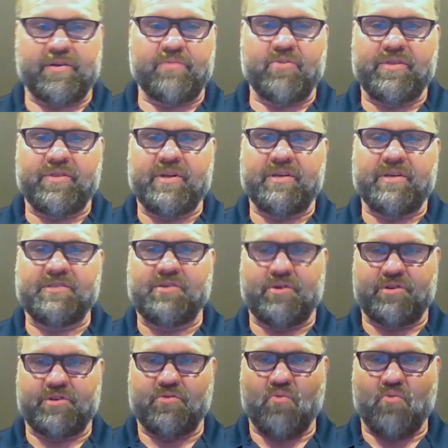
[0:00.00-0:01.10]
within a
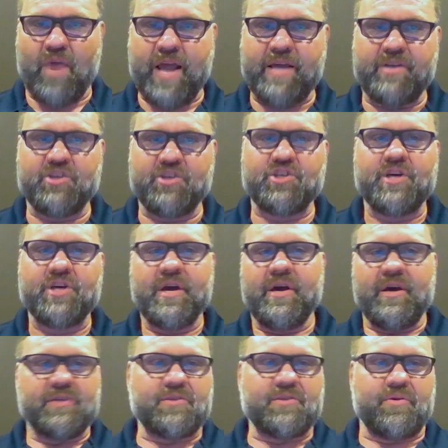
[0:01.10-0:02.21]
certain range.
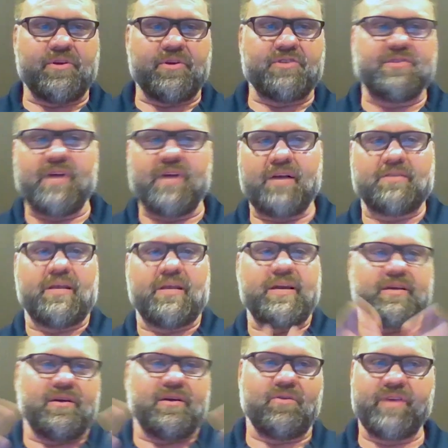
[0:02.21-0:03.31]
So there's not
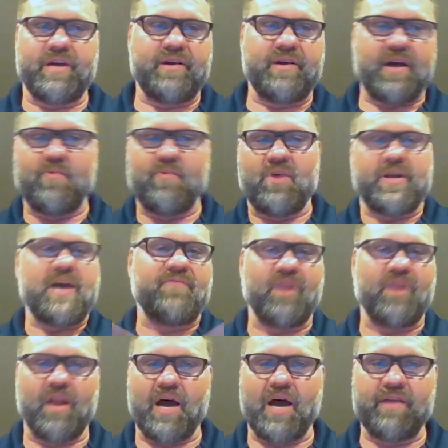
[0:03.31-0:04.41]
like, okay, I want to have a
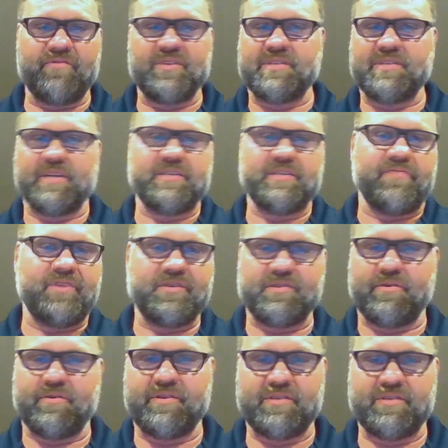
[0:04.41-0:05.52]
lot of this activity,
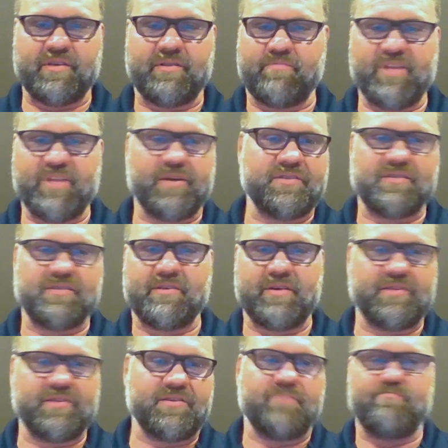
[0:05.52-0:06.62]
so this because
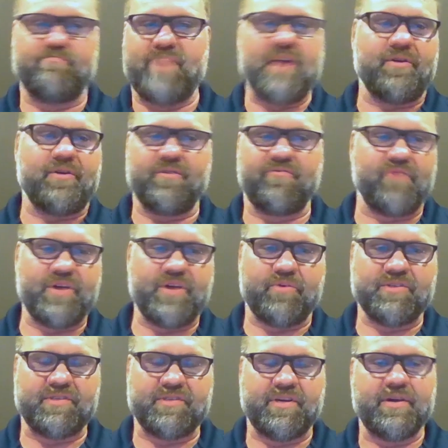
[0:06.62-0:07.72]
it's a better
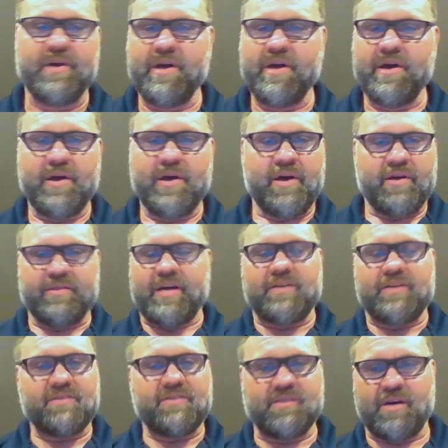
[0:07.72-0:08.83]
frequency.
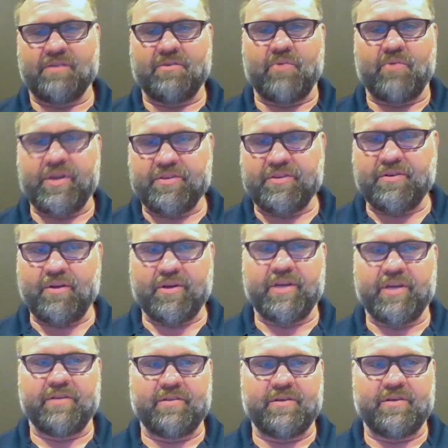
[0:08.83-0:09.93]
That is not the way to look
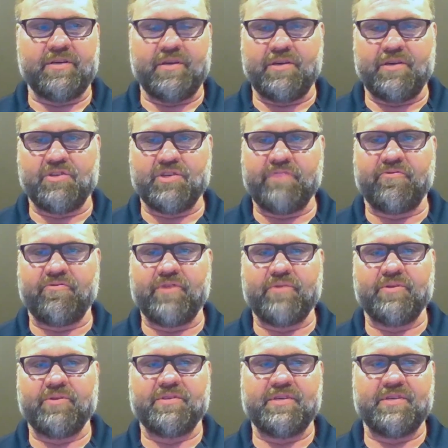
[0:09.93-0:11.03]
at EEG
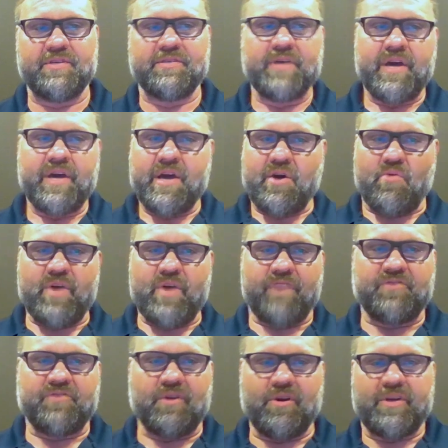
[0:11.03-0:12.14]
frequencies. We
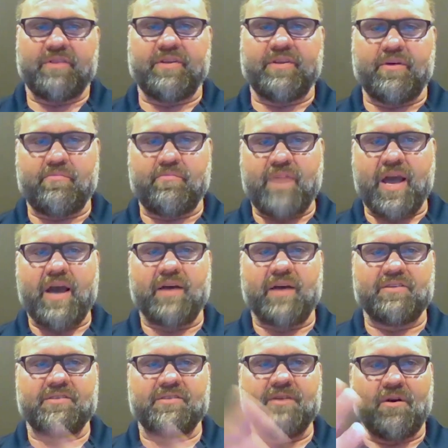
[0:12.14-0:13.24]
have to look at them
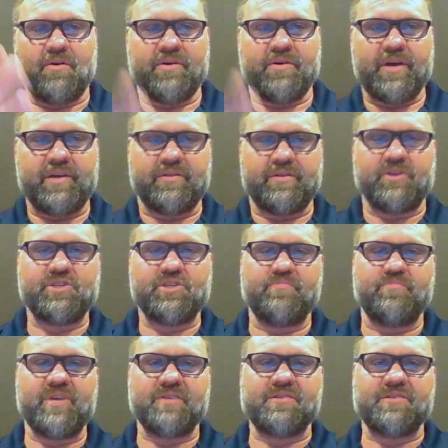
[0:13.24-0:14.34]
as, okay, there
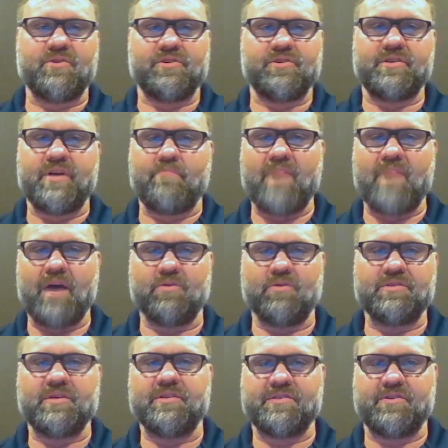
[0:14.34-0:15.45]
should be a certain
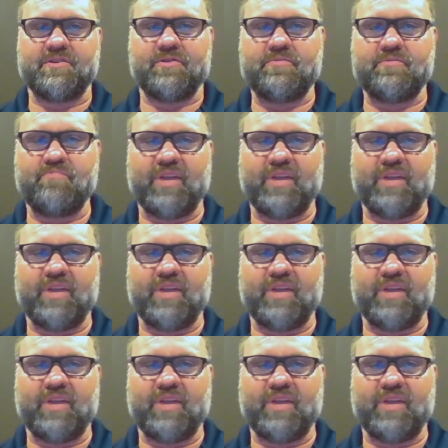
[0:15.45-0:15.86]
amount in certain